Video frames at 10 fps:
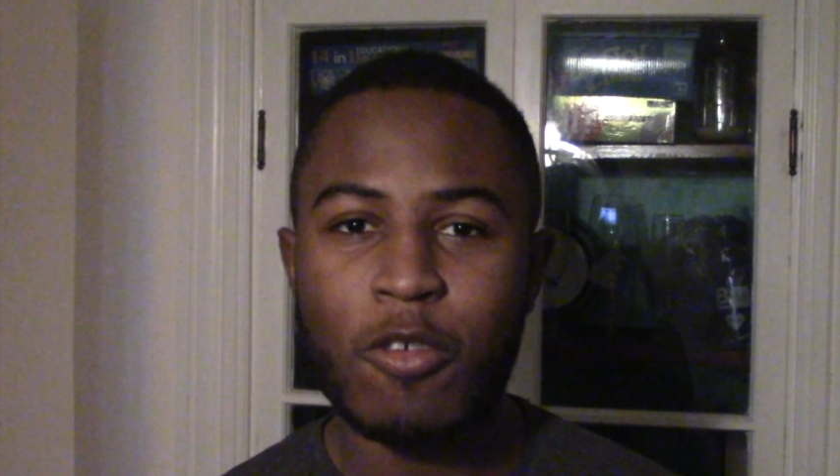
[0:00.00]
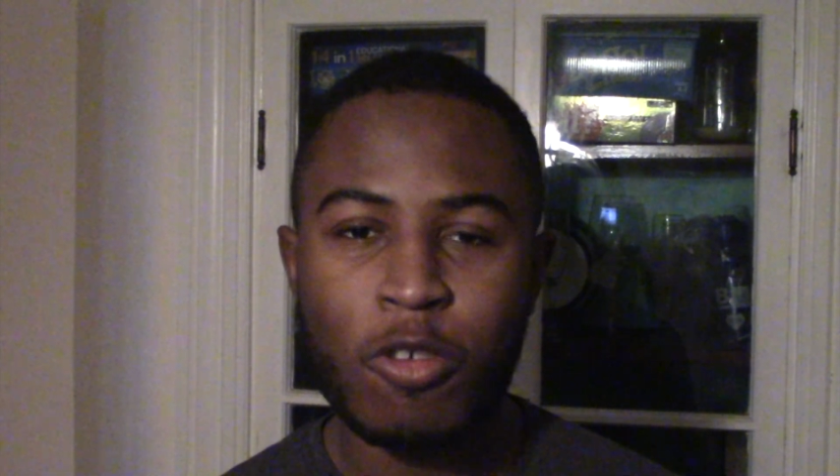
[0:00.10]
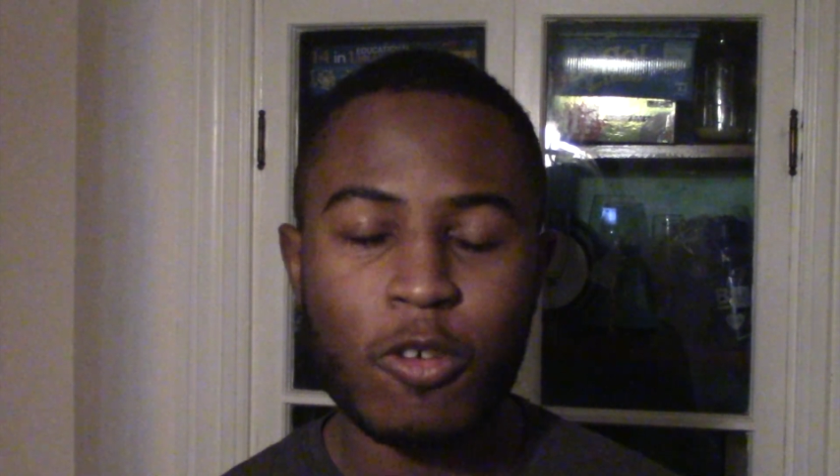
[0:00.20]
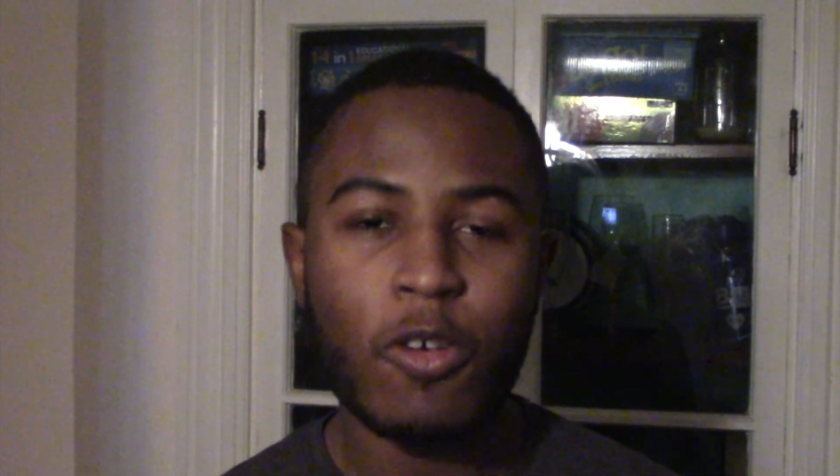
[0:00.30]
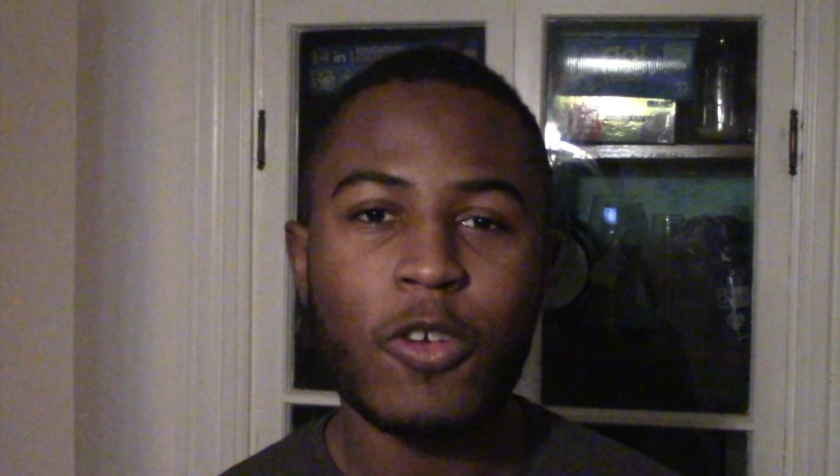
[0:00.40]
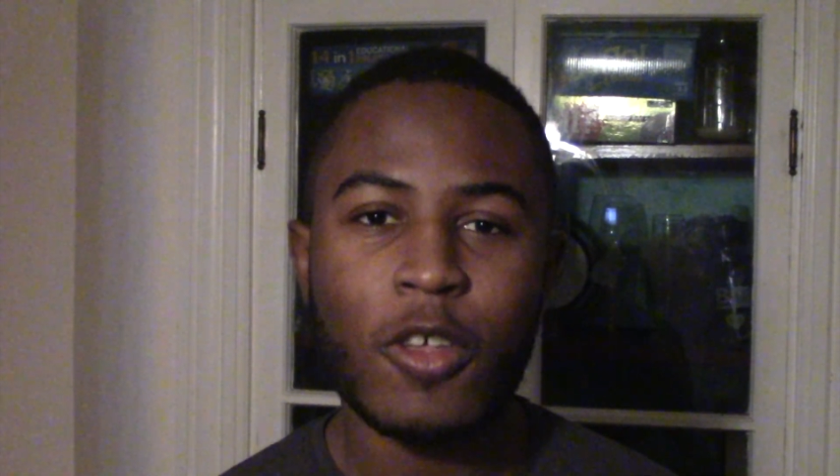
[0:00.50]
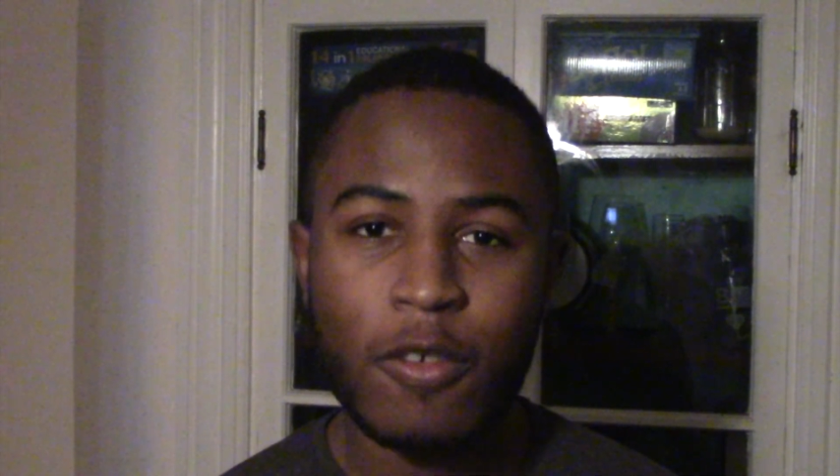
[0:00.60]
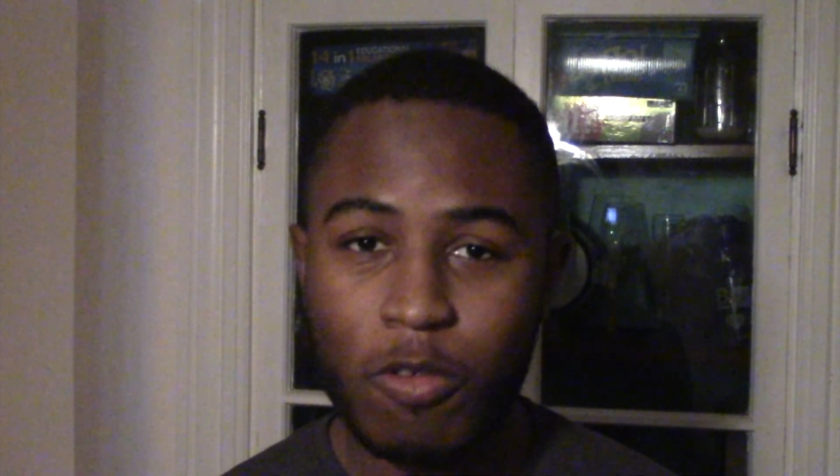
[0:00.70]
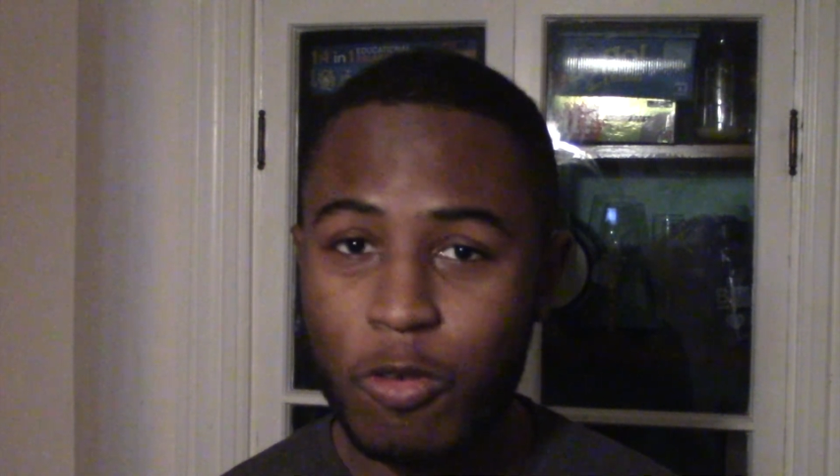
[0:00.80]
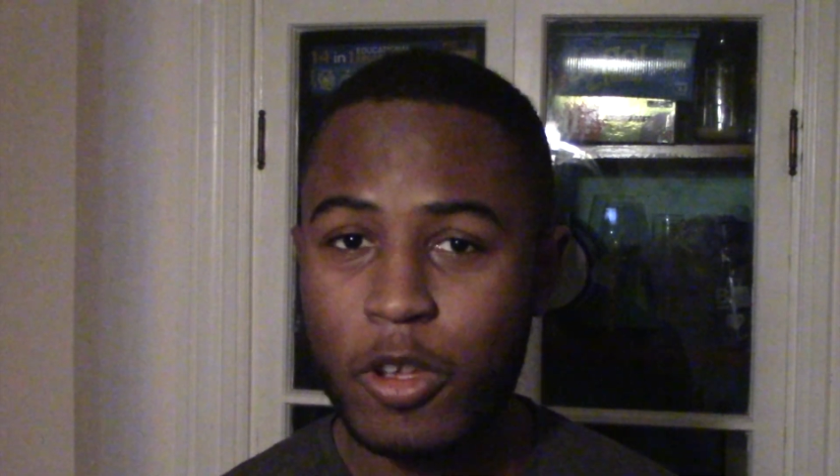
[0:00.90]

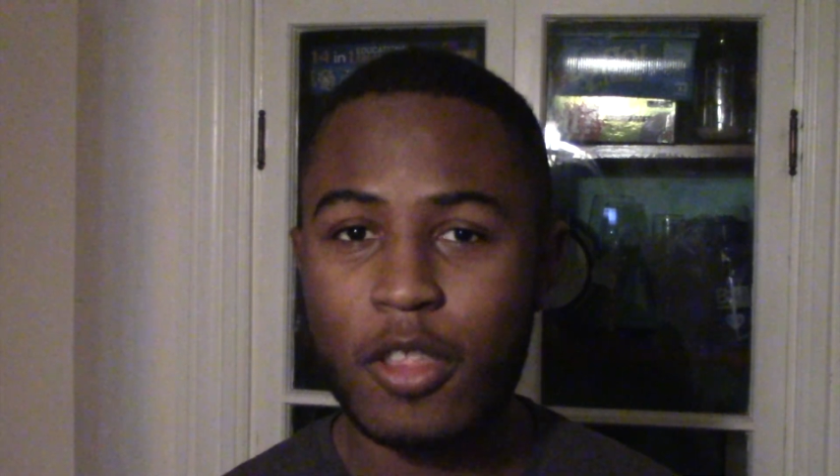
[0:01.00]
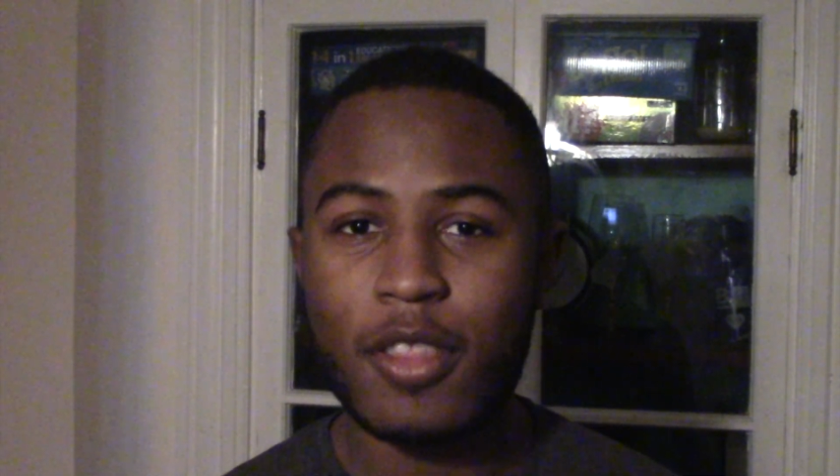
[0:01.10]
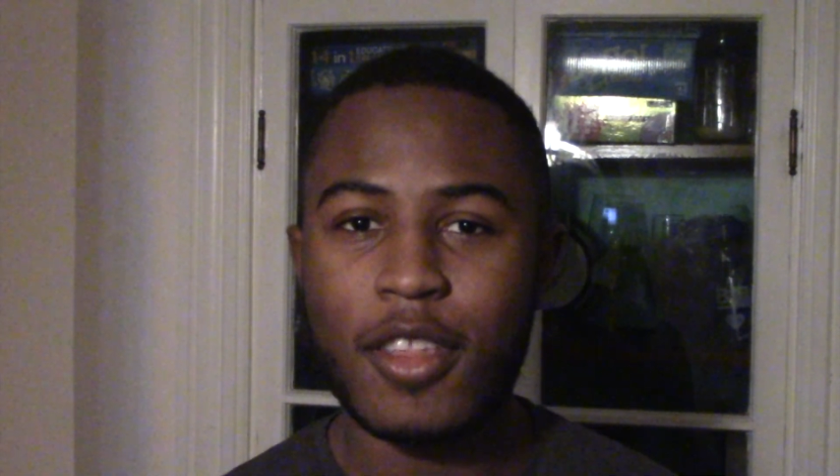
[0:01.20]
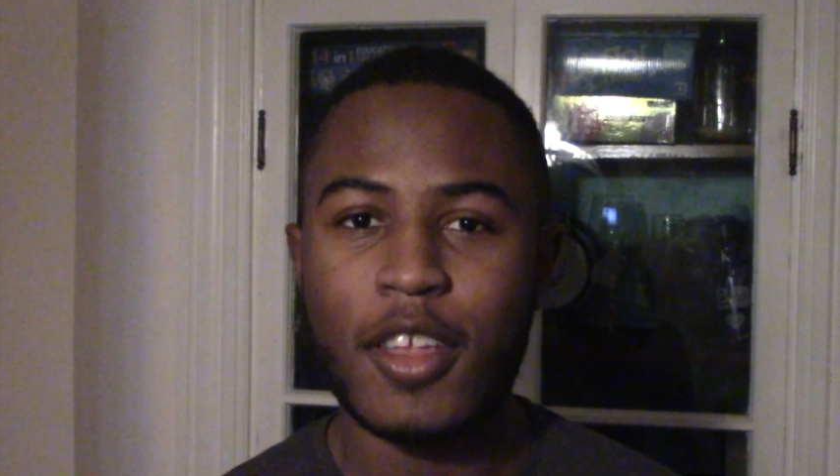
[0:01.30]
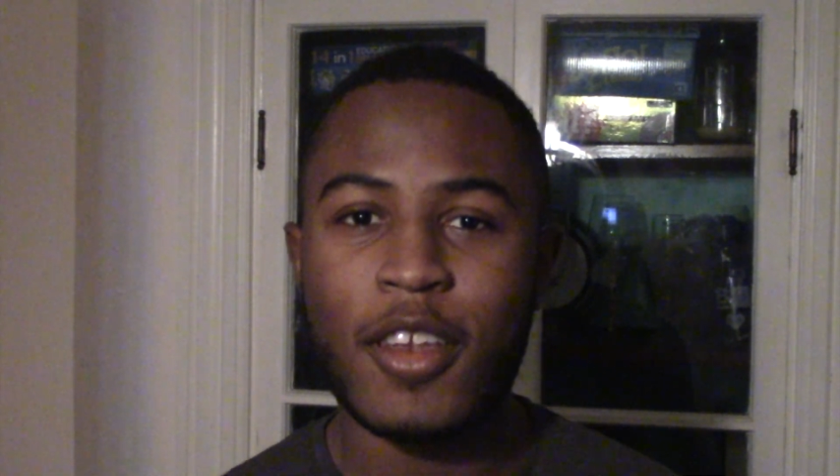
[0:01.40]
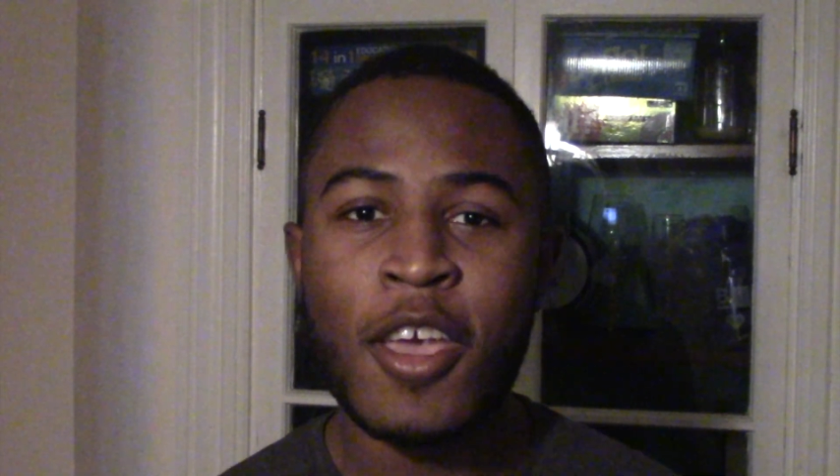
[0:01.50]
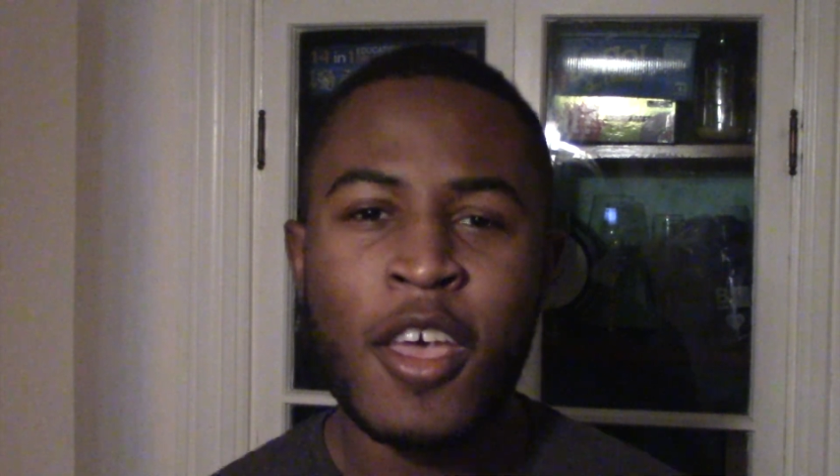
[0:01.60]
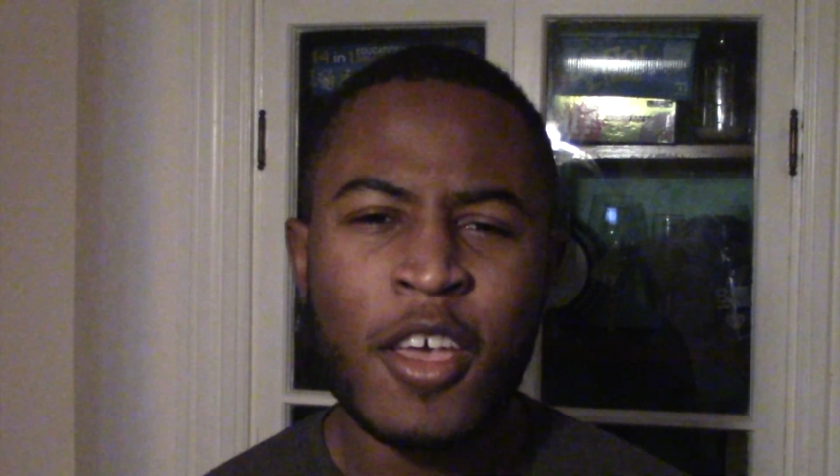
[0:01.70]
sugary treats and